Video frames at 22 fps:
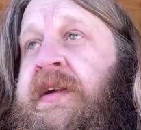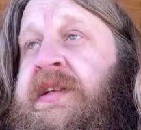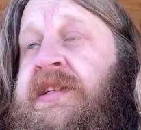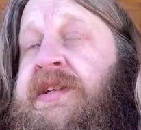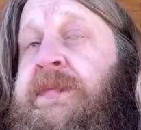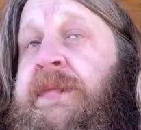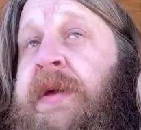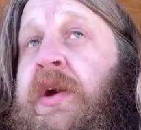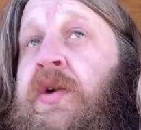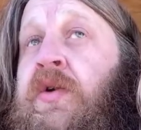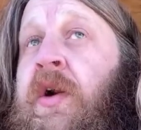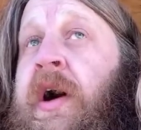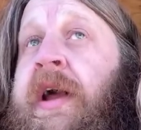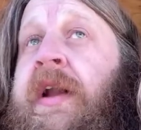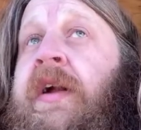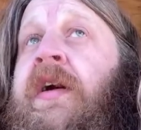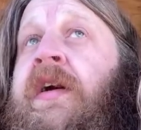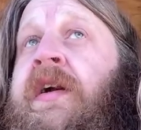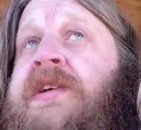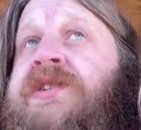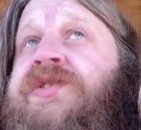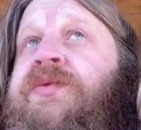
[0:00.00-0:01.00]
To be quite
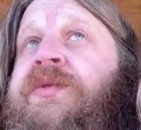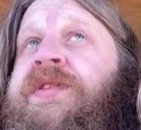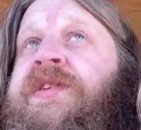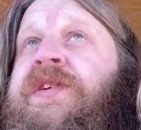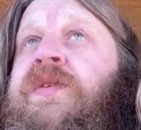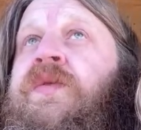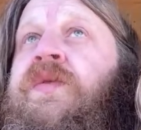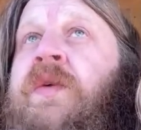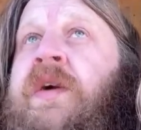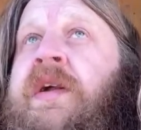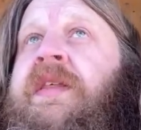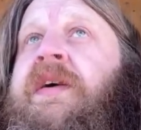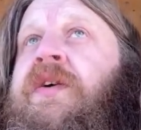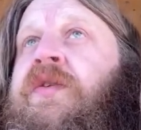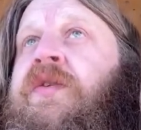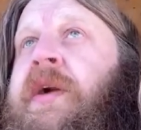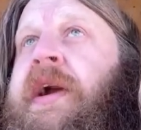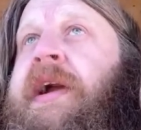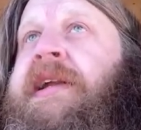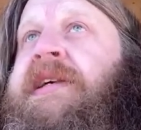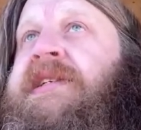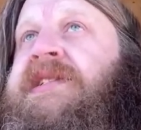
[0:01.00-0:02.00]
honest with you, one of the
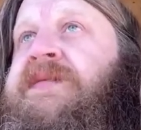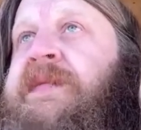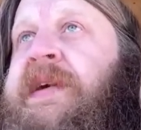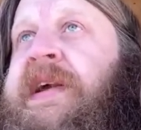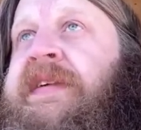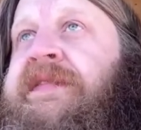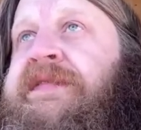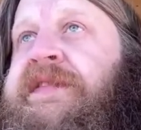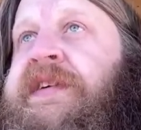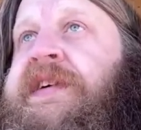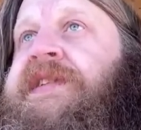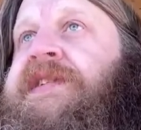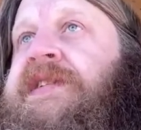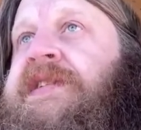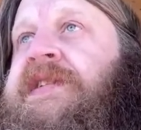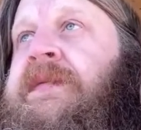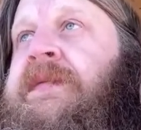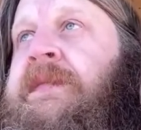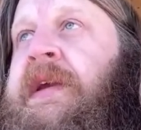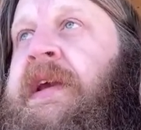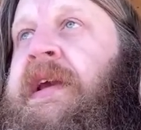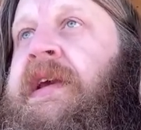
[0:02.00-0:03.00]
greatest benefits
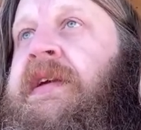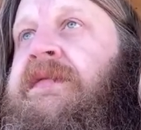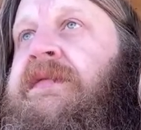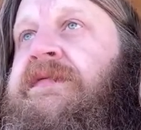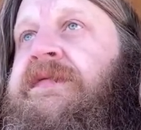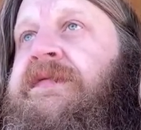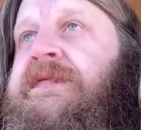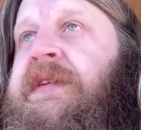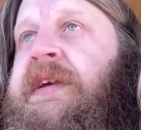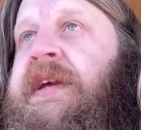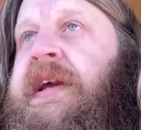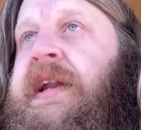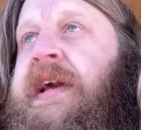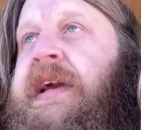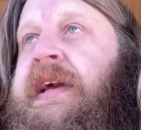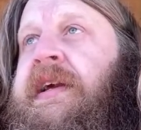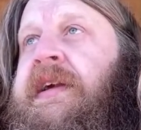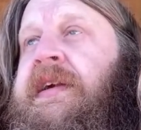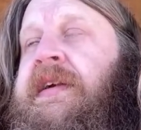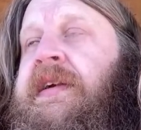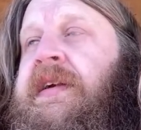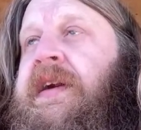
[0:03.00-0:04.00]
to me of
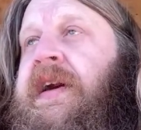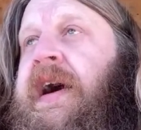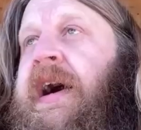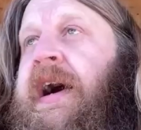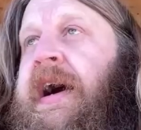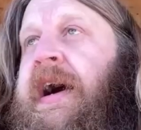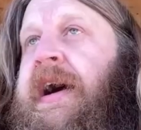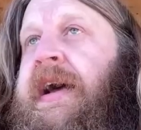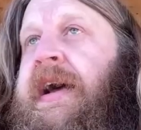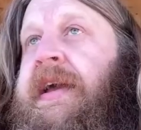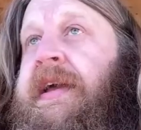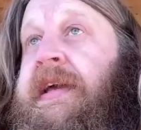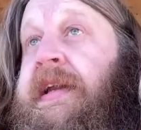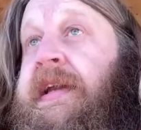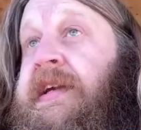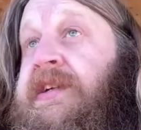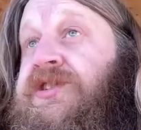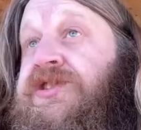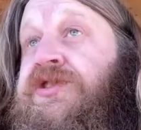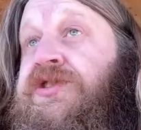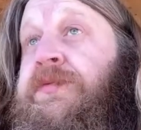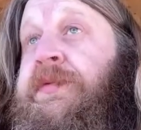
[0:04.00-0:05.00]
getting high, getting
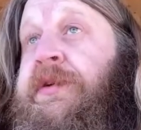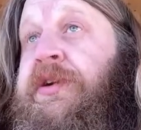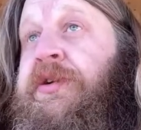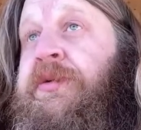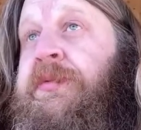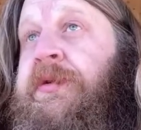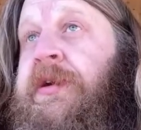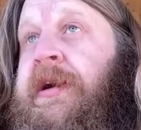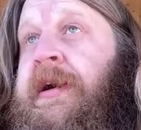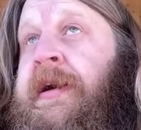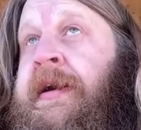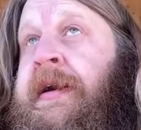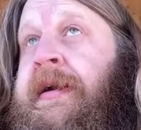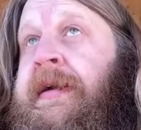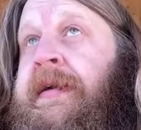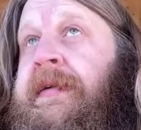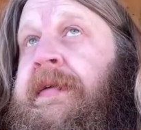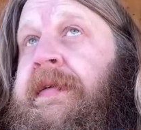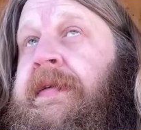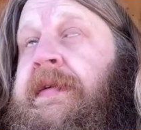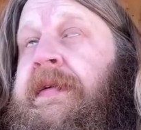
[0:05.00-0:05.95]
super duper high,